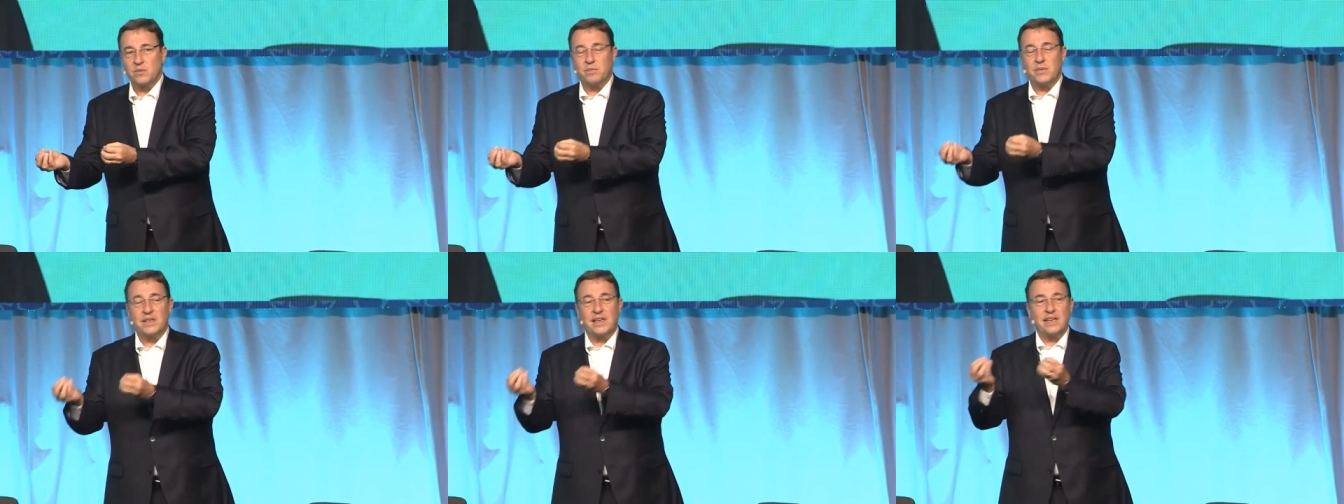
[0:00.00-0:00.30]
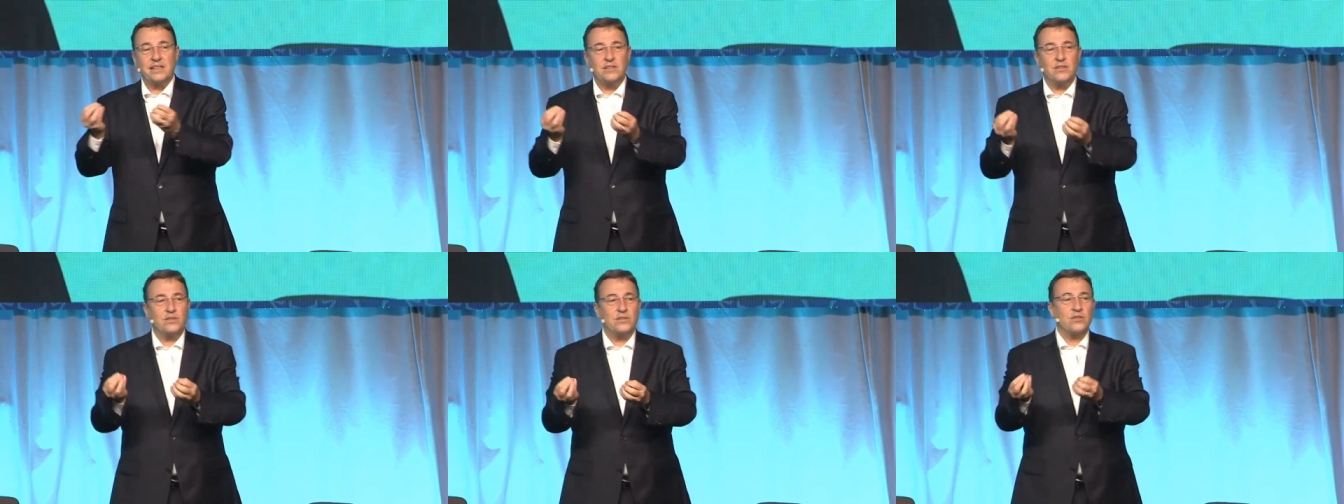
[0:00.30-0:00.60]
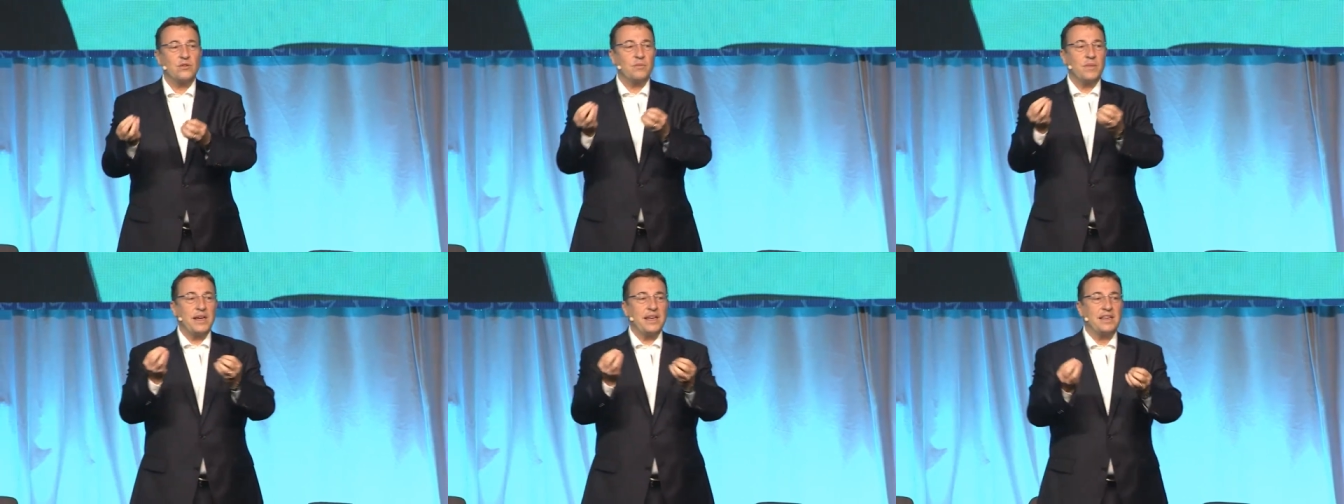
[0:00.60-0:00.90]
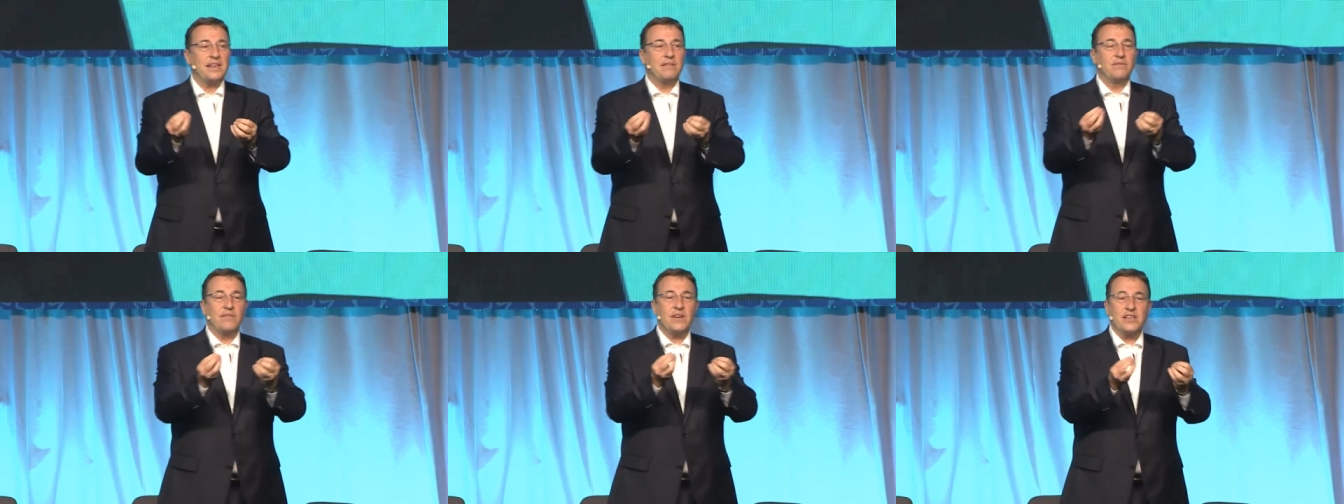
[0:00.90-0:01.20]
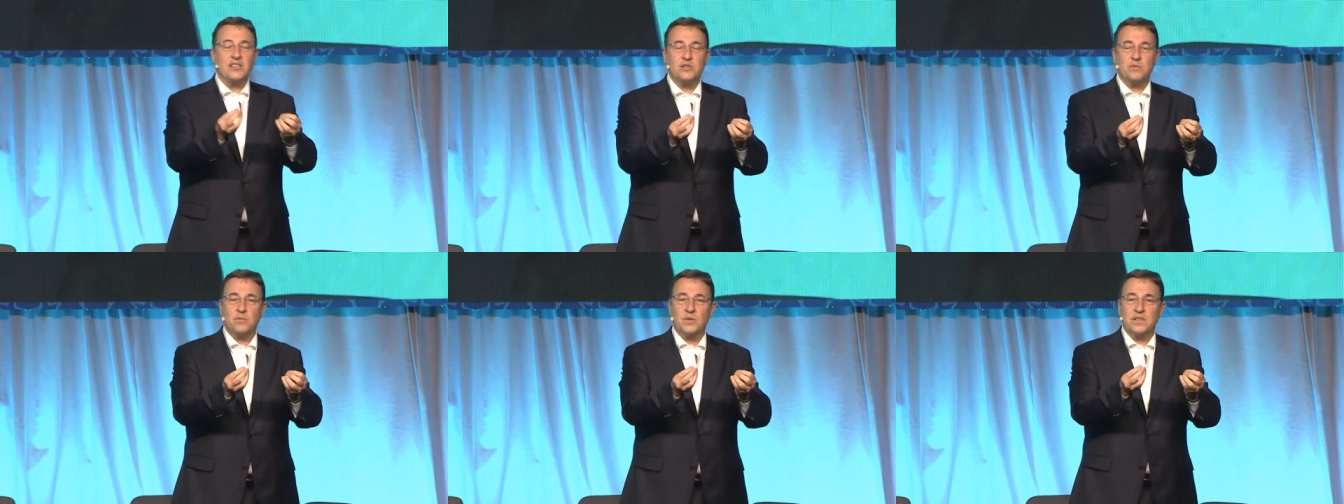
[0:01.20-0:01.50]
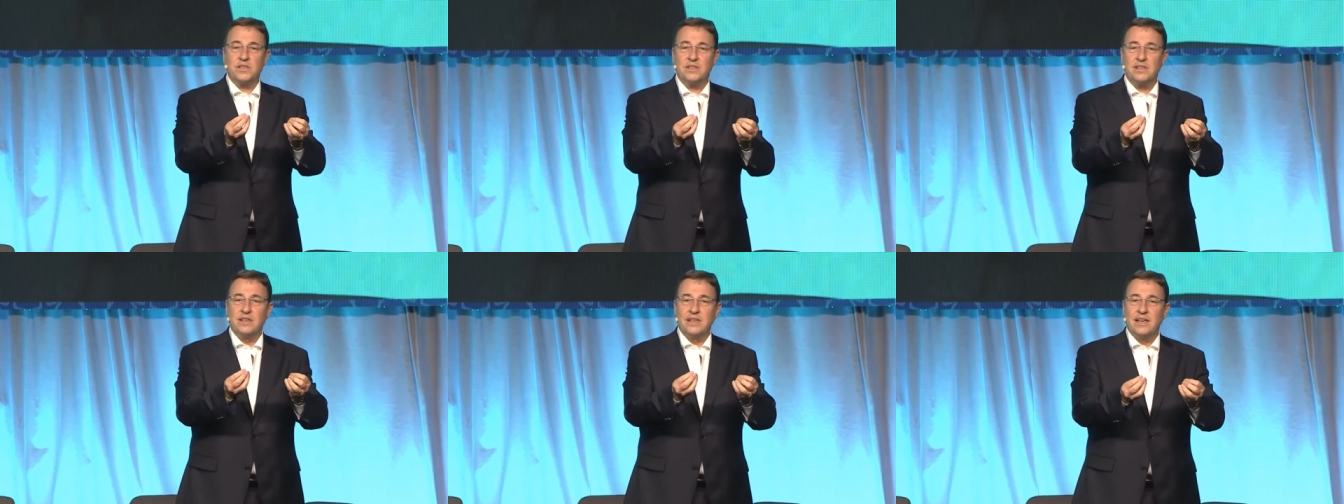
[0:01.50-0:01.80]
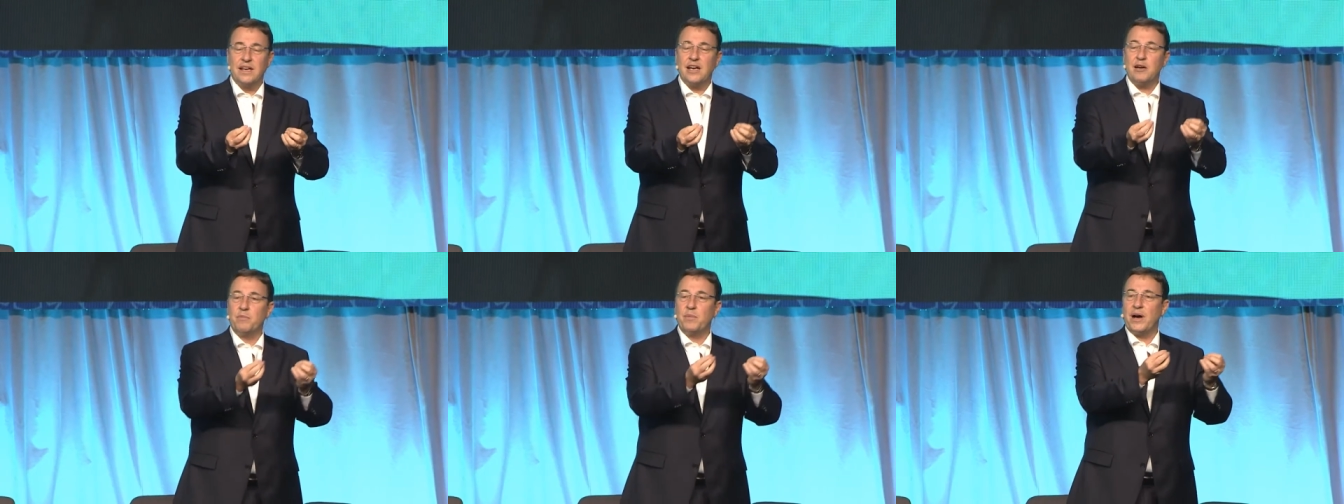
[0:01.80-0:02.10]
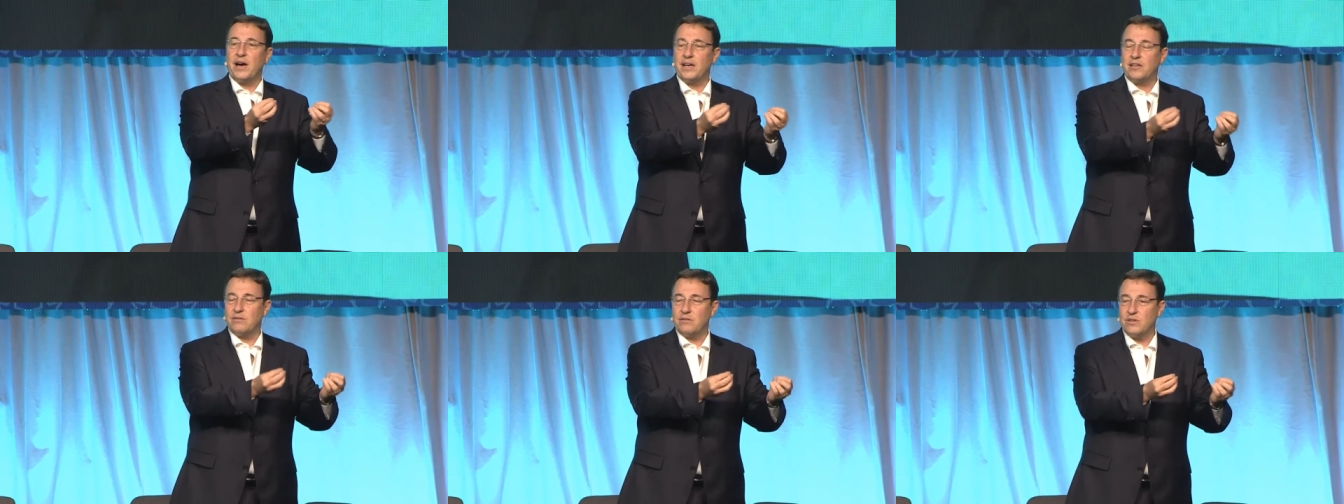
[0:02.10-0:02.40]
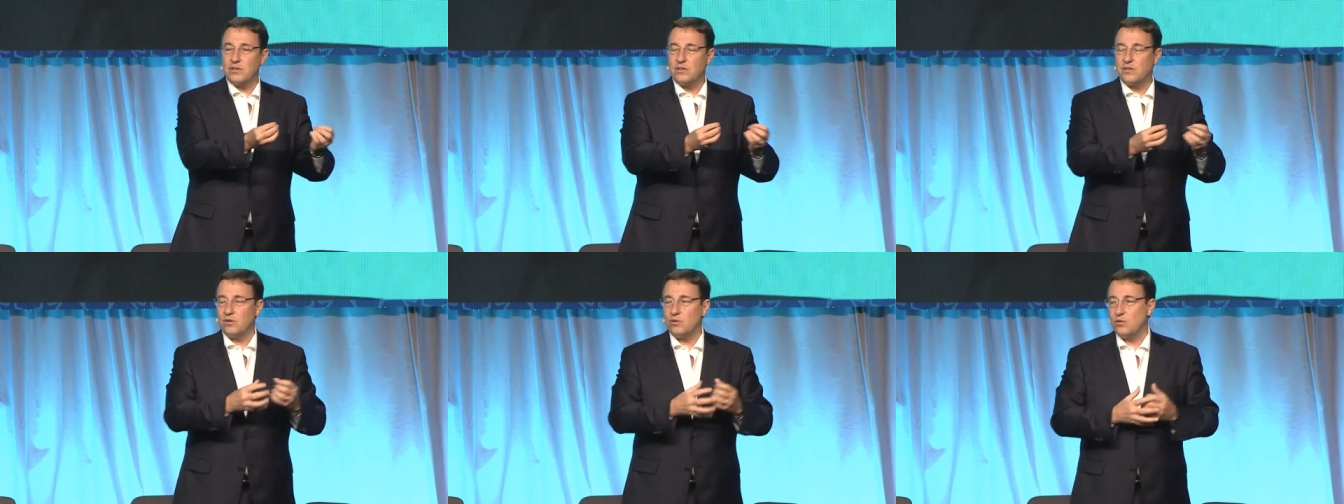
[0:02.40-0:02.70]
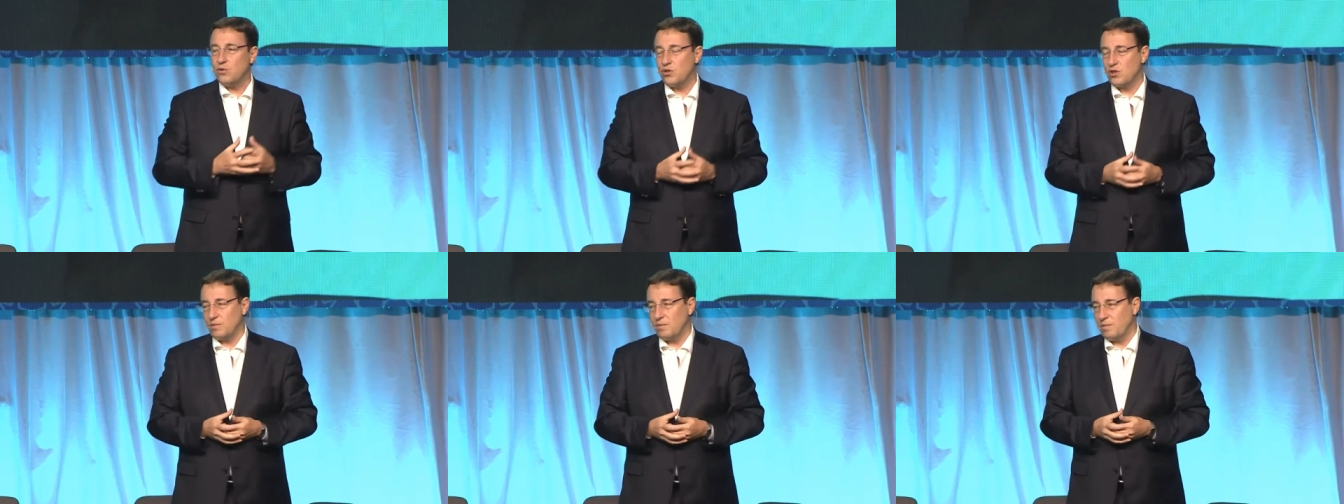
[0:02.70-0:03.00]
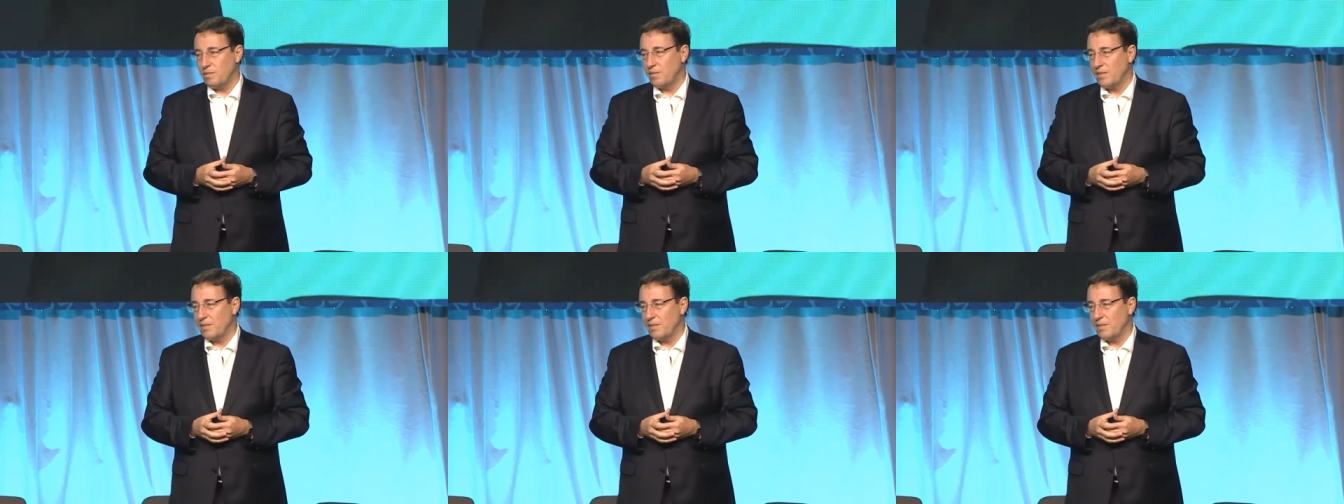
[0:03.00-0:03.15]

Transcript: begins to make investment a part of the solution.